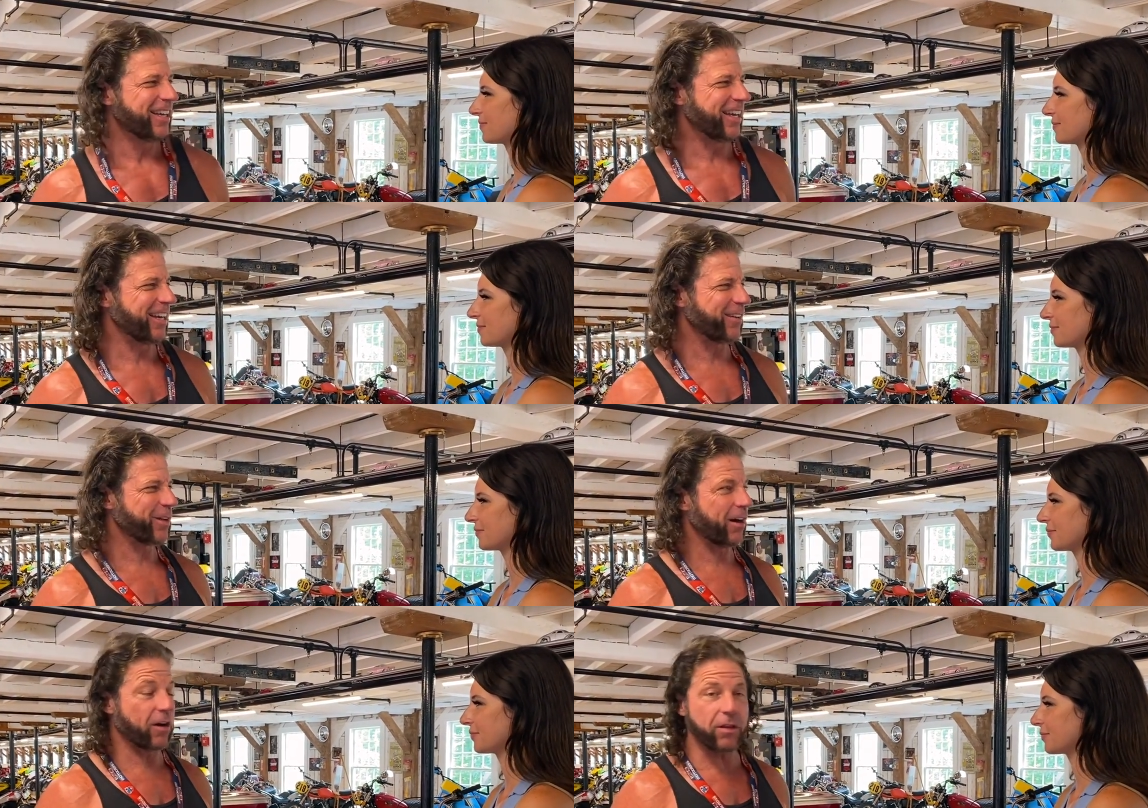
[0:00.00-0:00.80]
Speaker 1: and I've
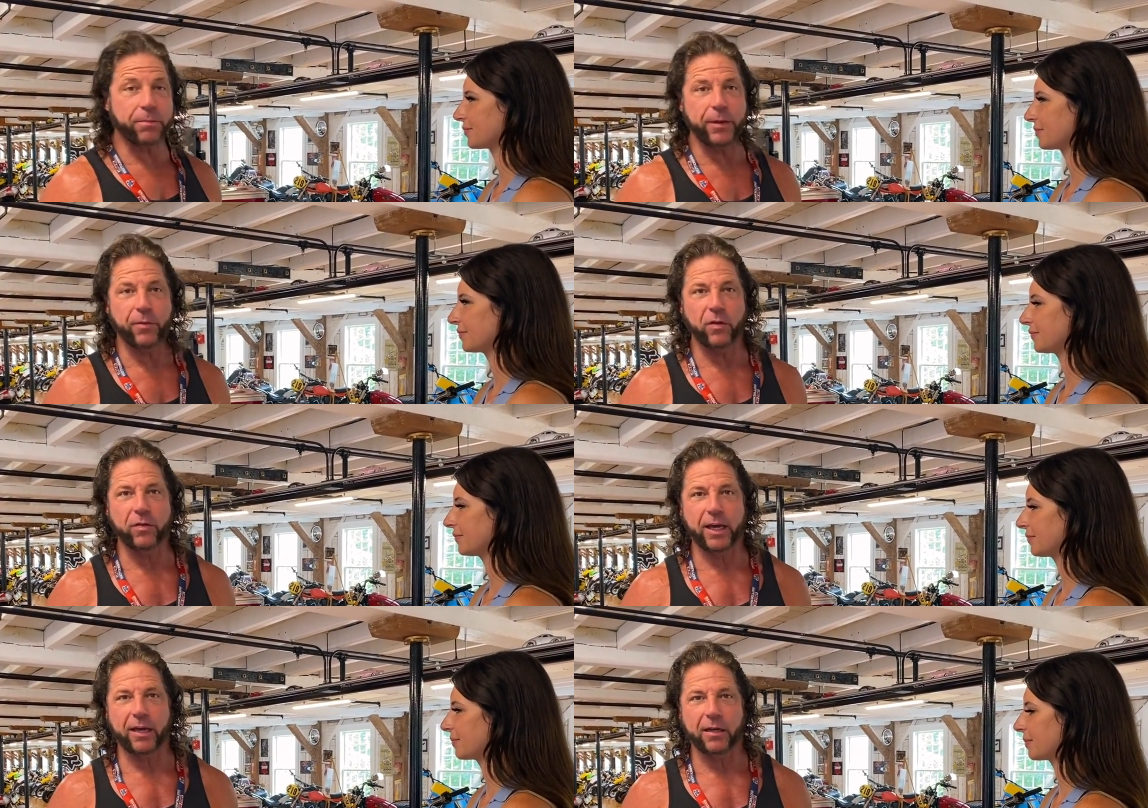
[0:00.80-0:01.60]
got other people
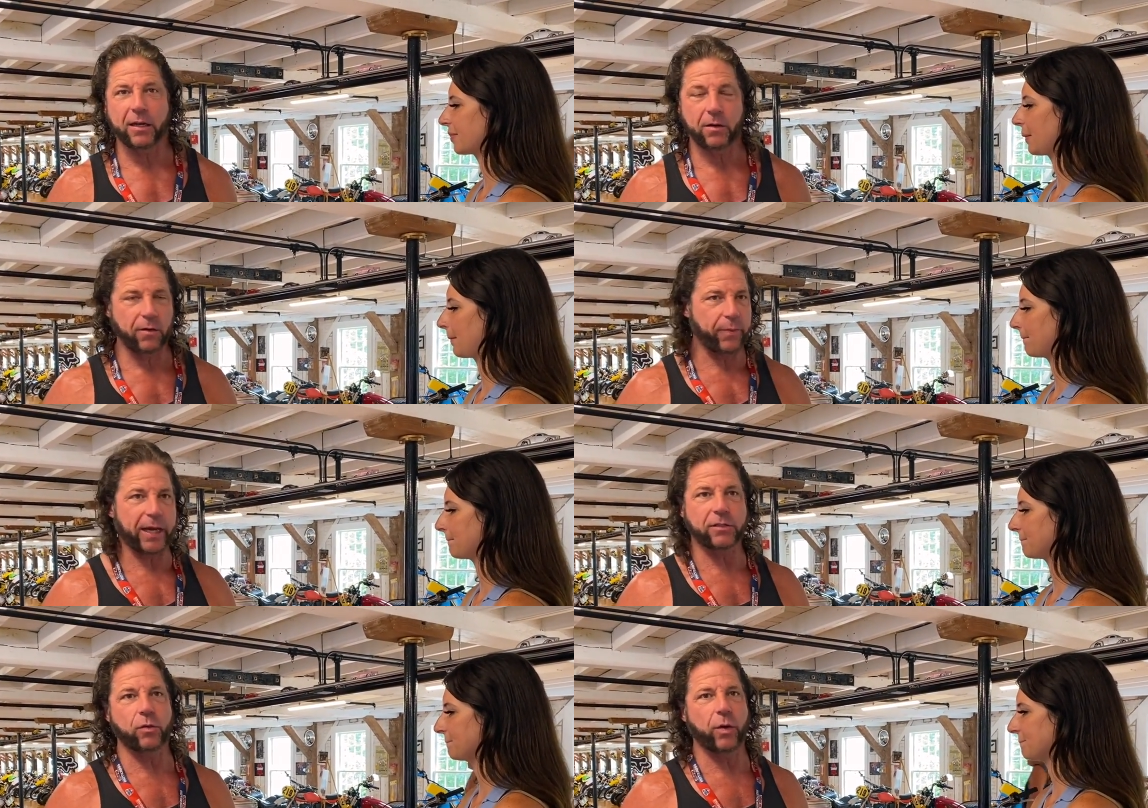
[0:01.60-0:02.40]
that have
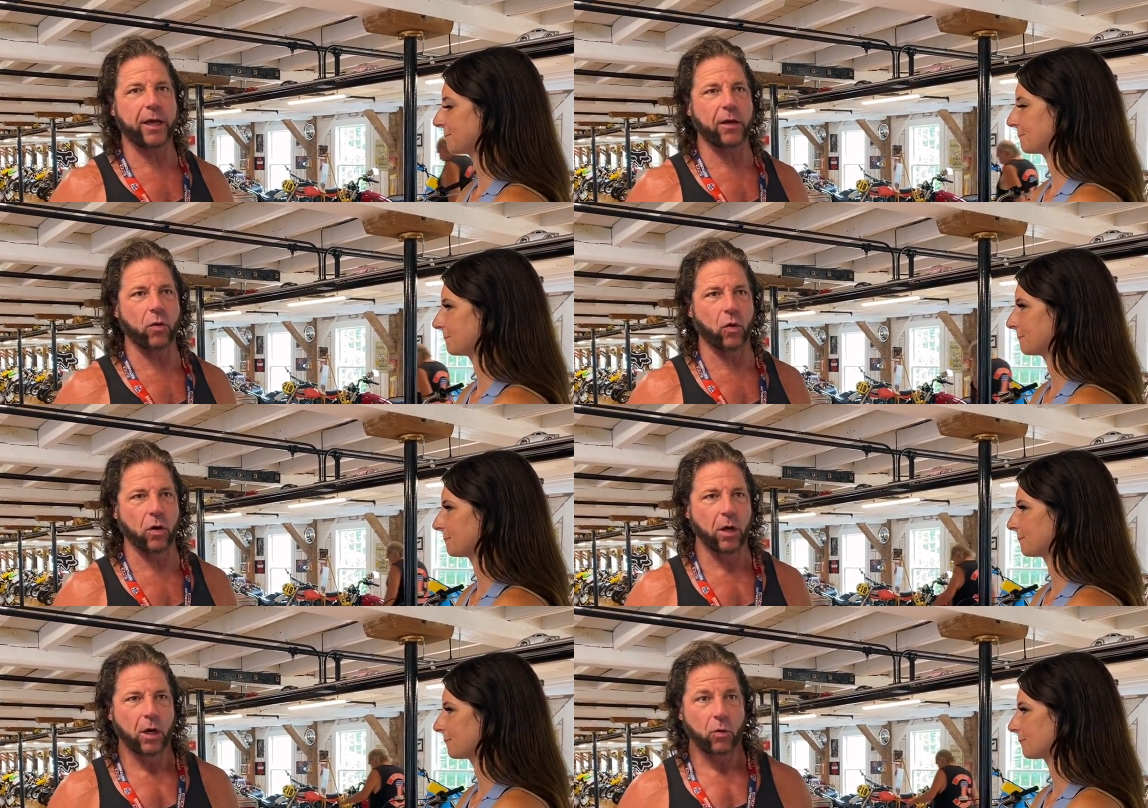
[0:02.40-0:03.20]
passed away
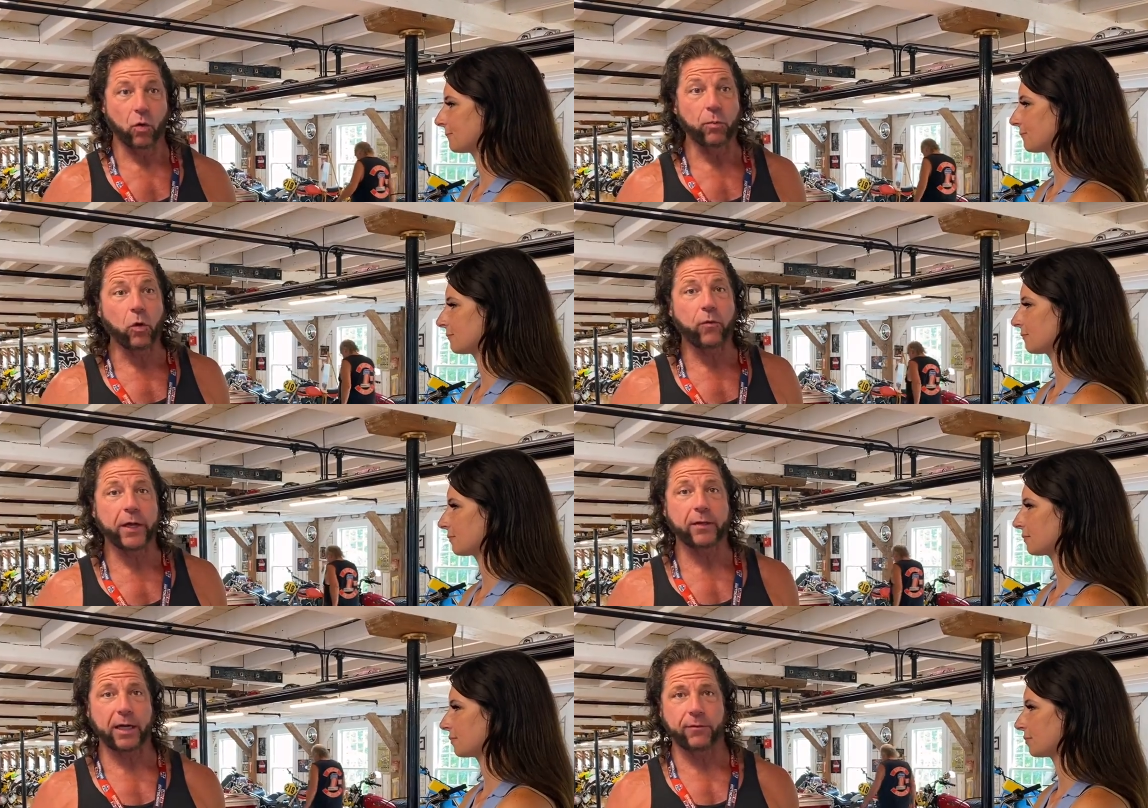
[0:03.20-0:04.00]
or were
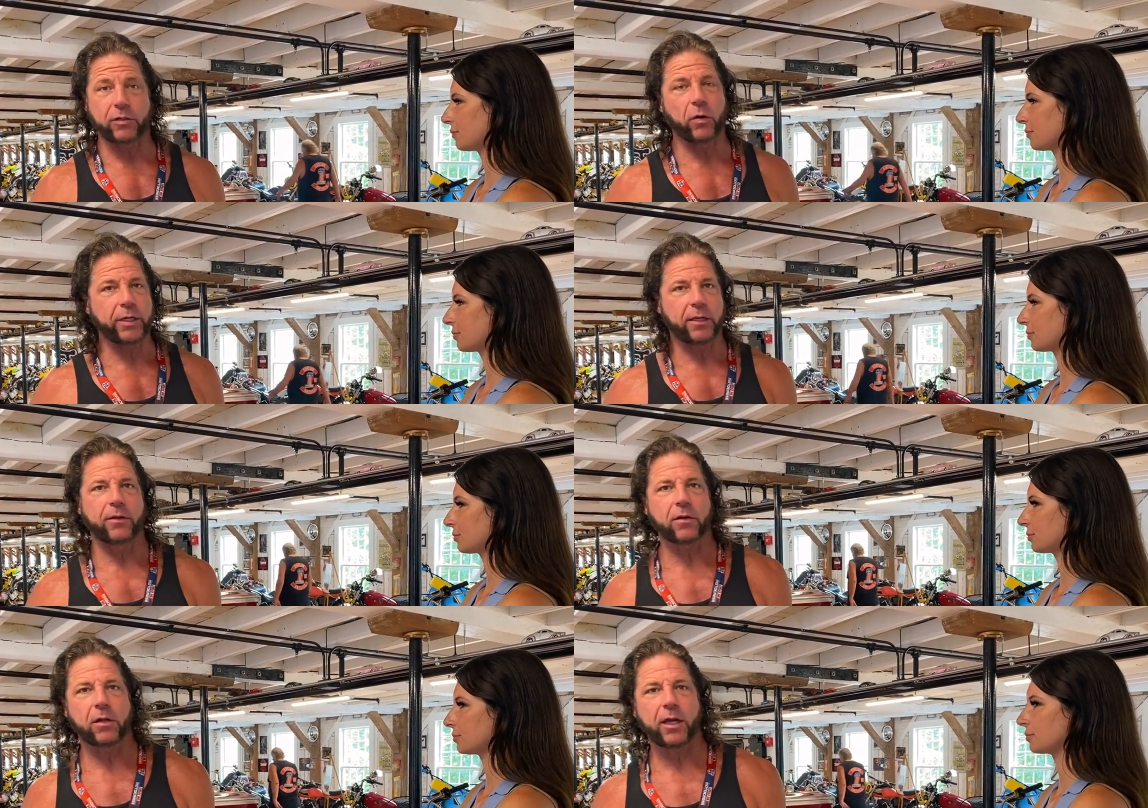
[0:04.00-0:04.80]
moving that have
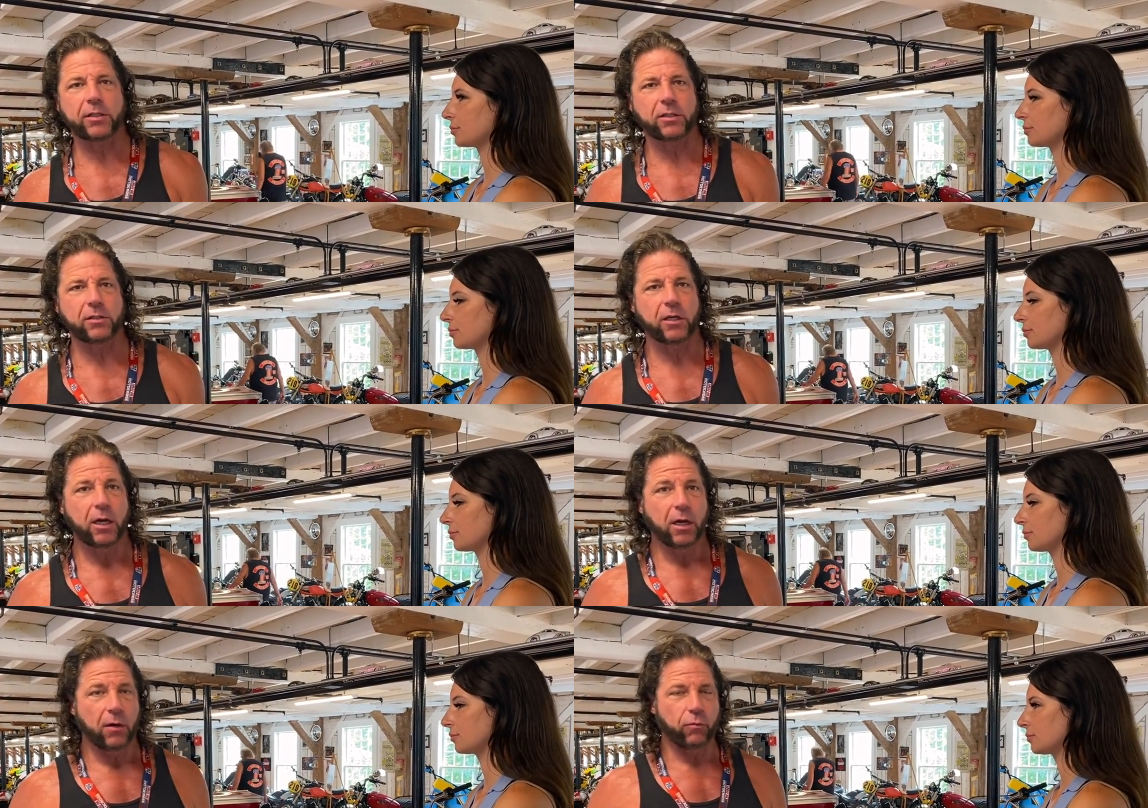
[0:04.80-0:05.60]
donated their collections.
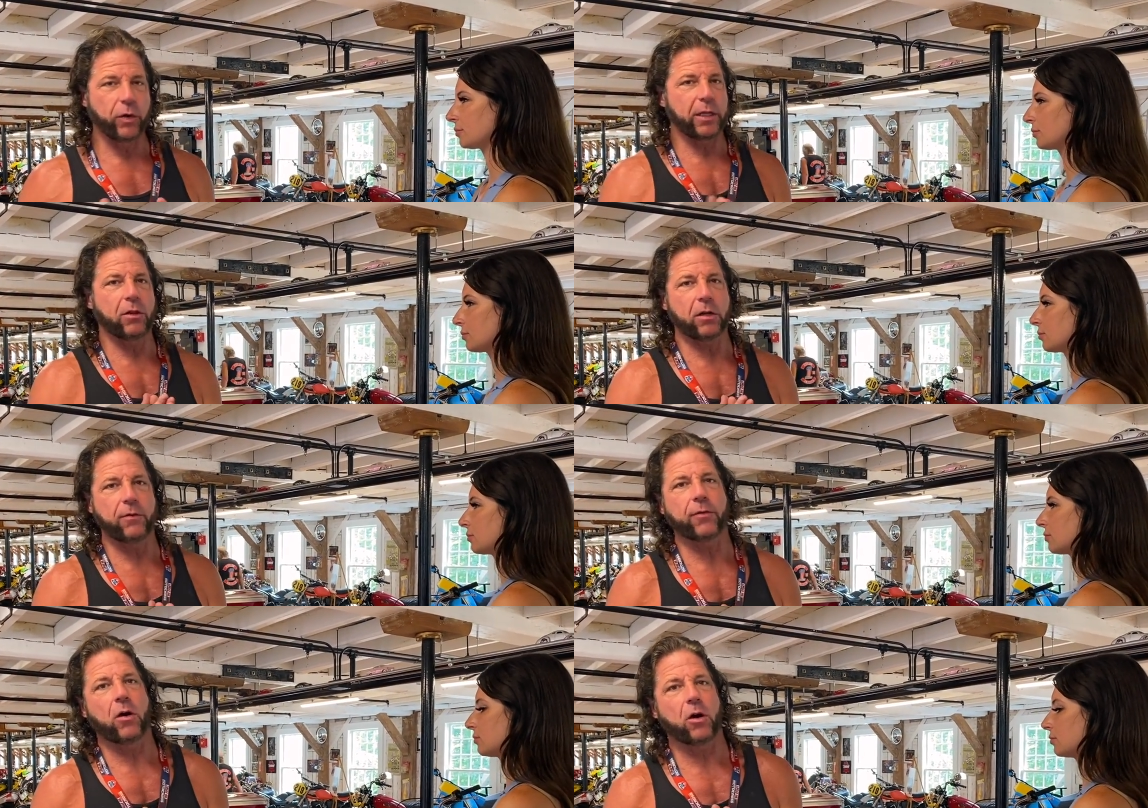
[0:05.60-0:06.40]
Really
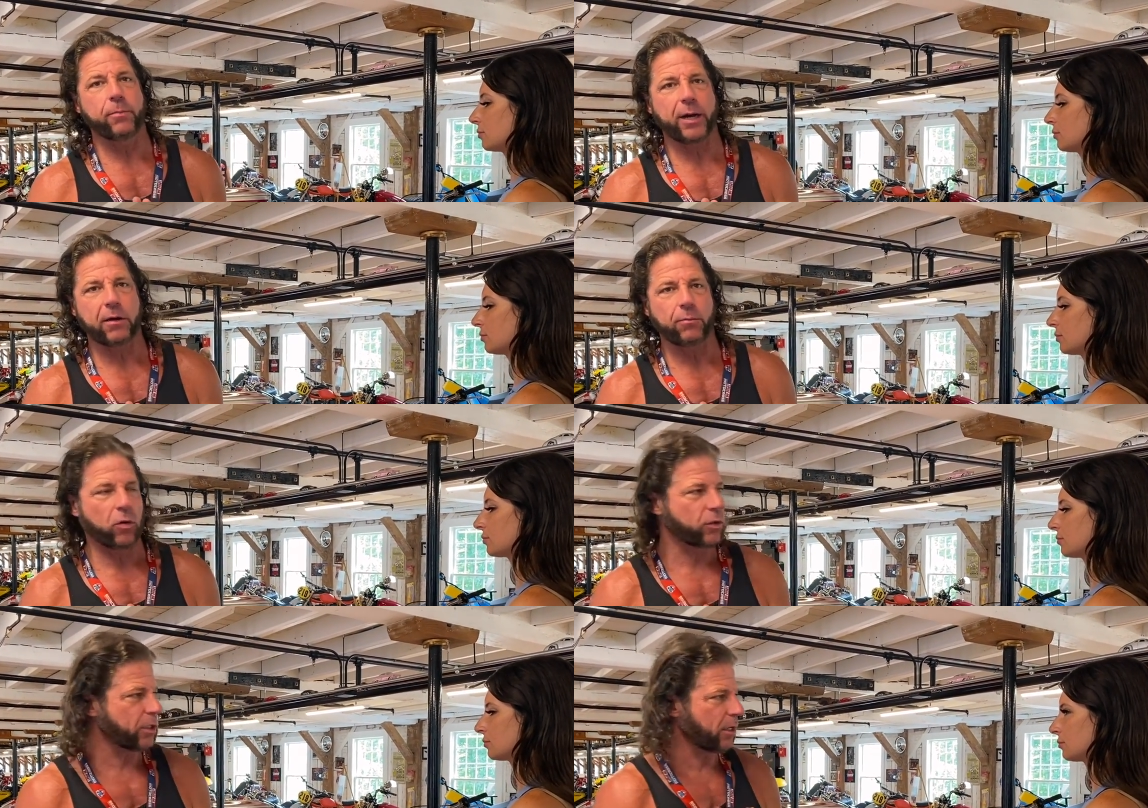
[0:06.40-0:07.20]
looking for hardbound
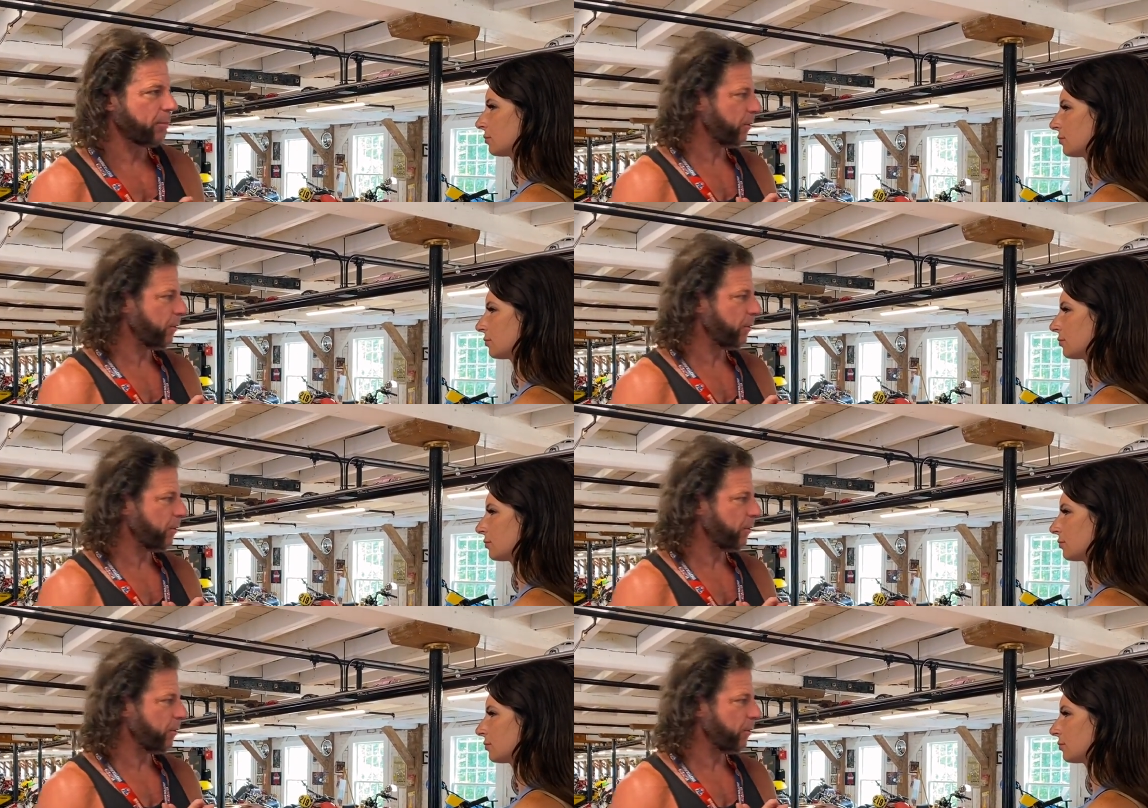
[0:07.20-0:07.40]
motorcycle